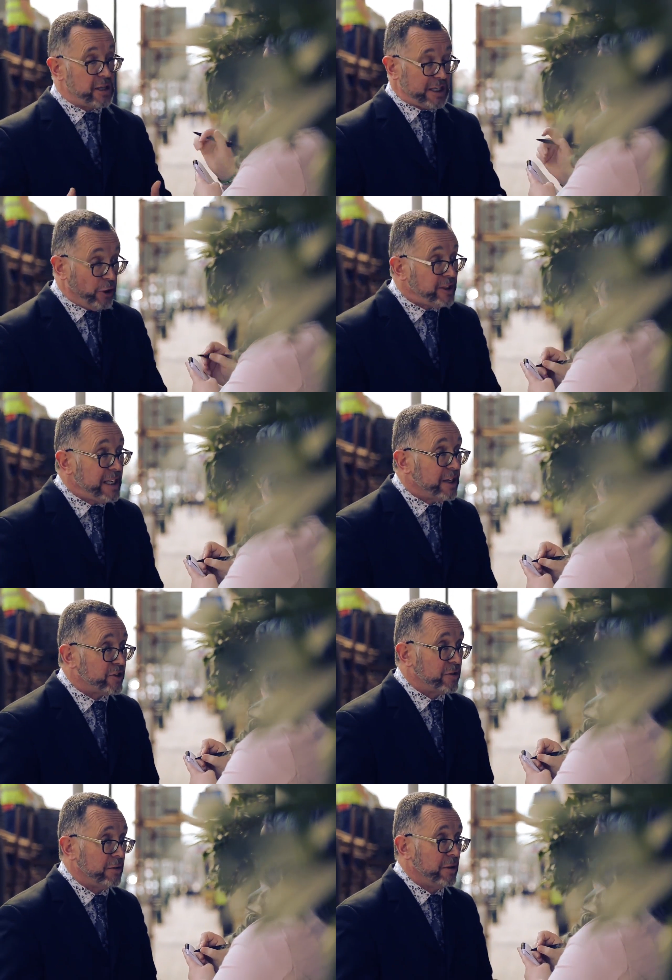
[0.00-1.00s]
Family
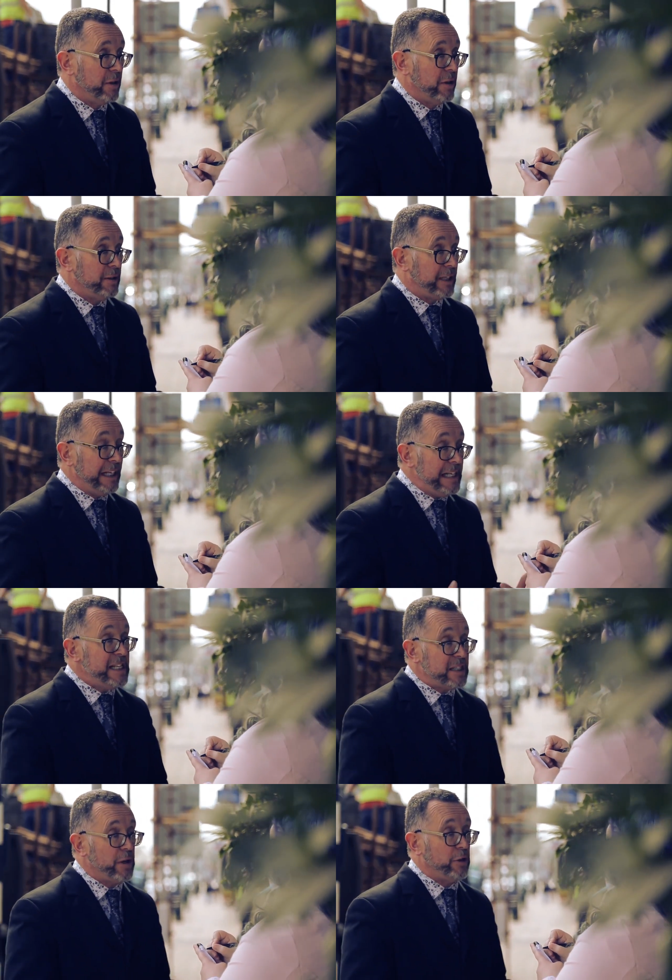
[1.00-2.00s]
businesses are being closed.
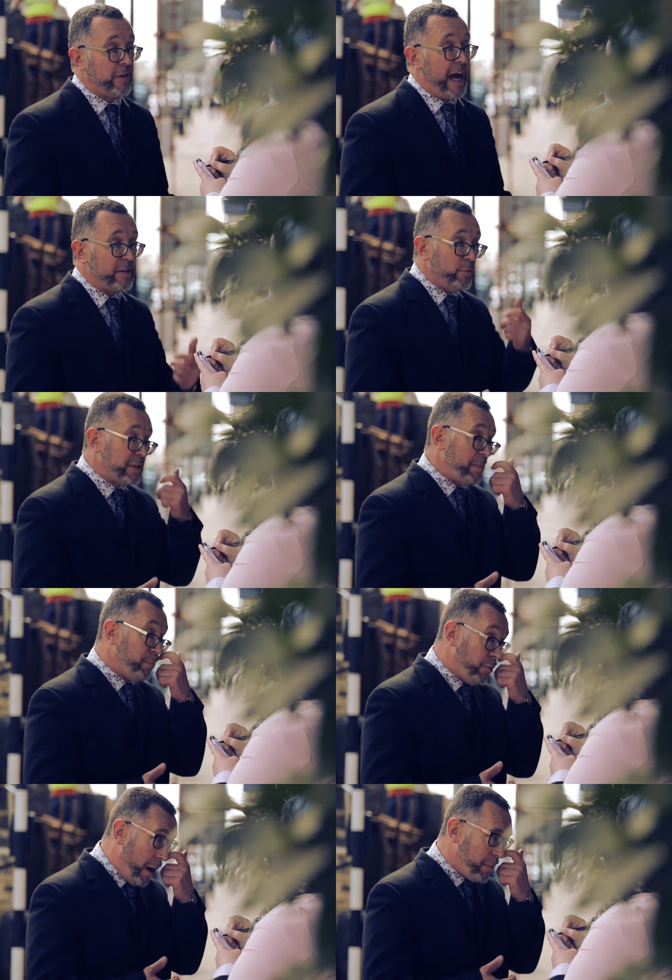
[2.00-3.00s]

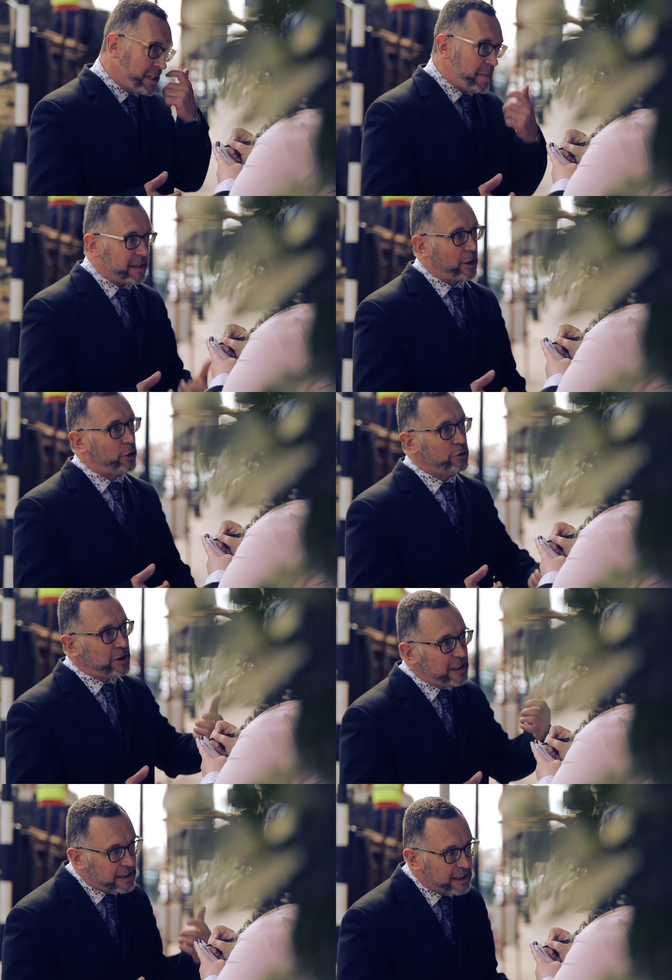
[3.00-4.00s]
Professional careers
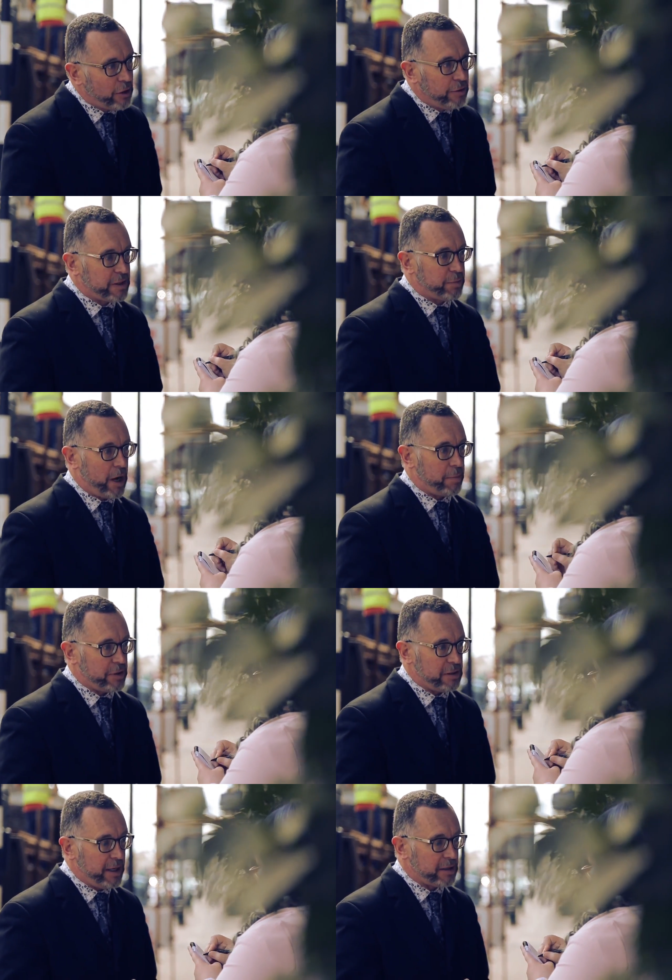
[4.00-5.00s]
threatened.
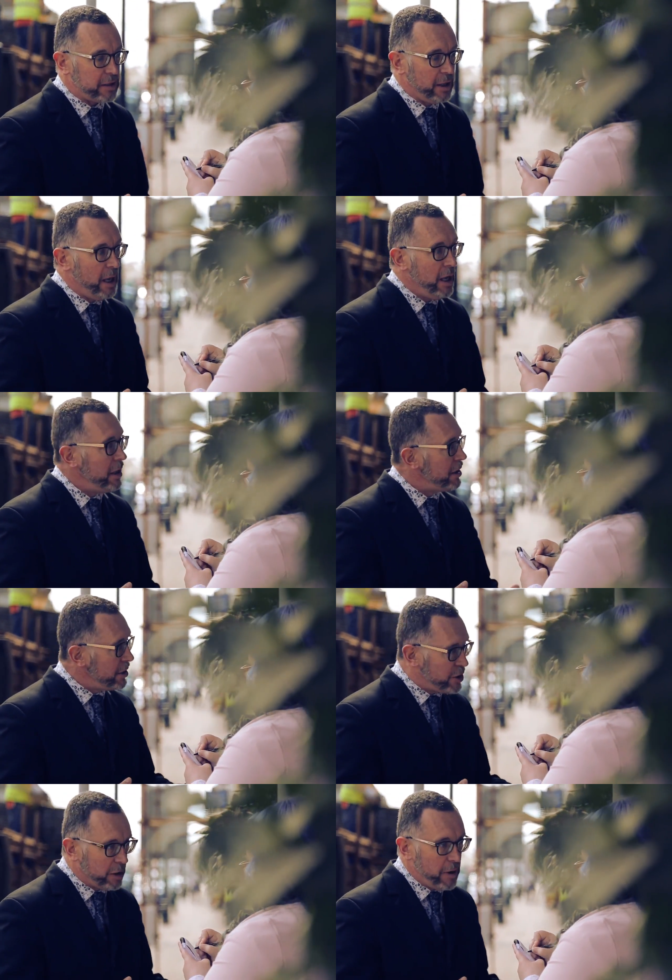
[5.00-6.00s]
We're told Catholic
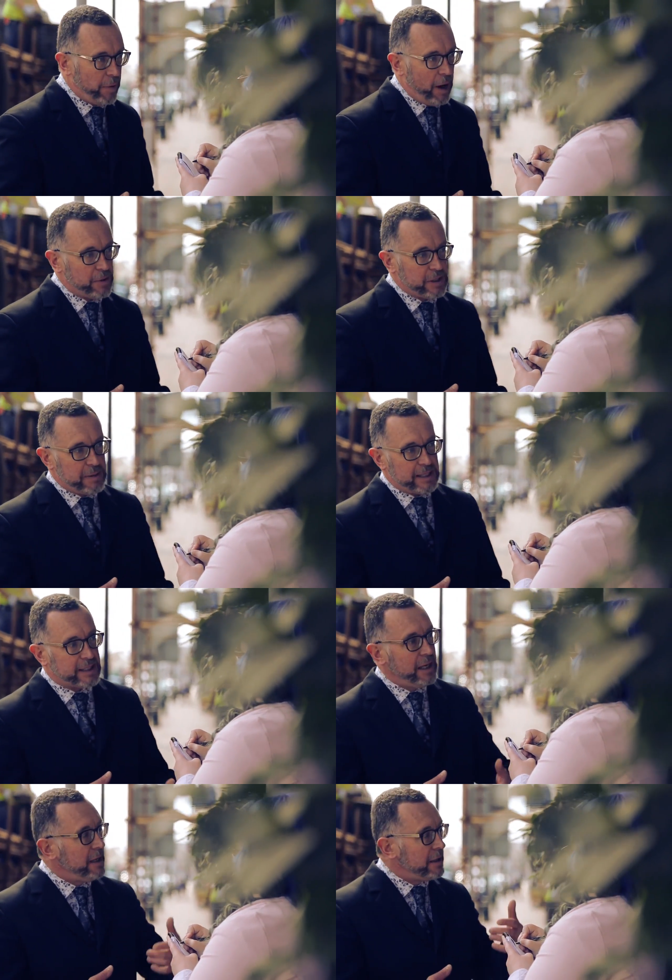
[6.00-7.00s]
schools
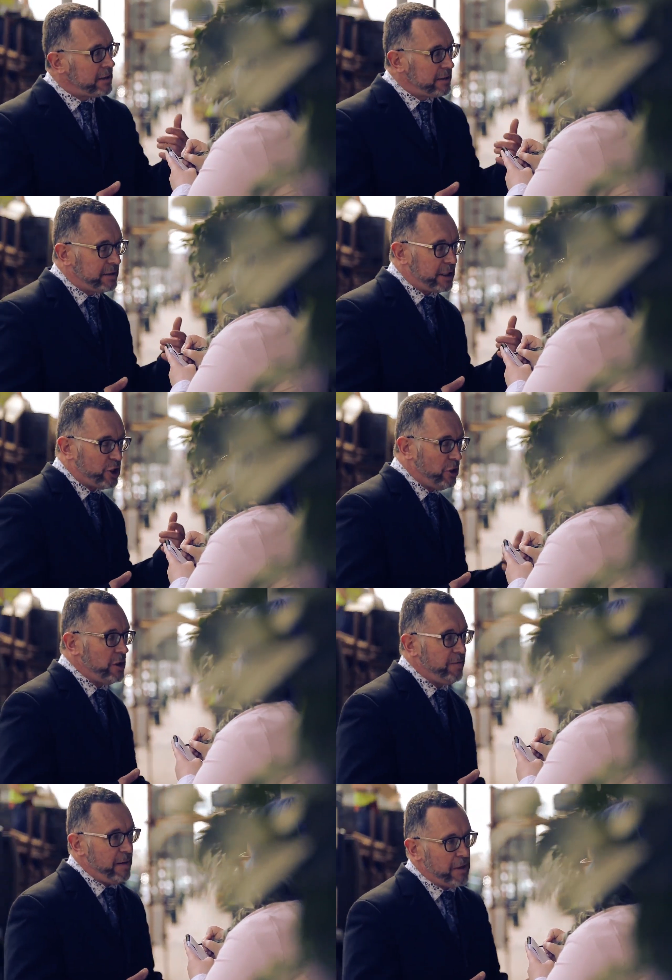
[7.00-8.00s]
must teach the government's
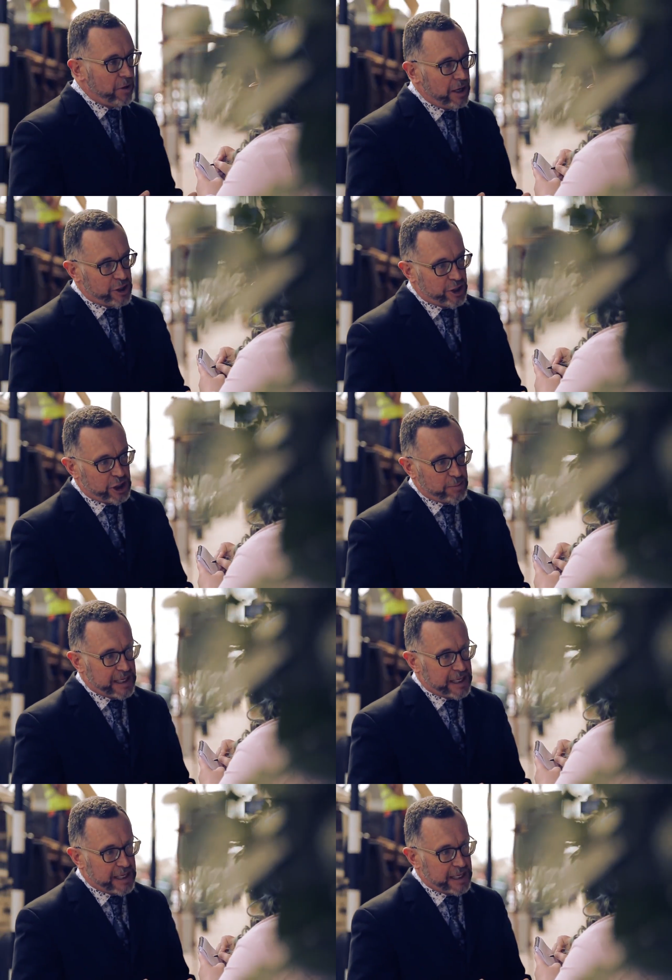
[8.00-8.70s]
vision of marriage.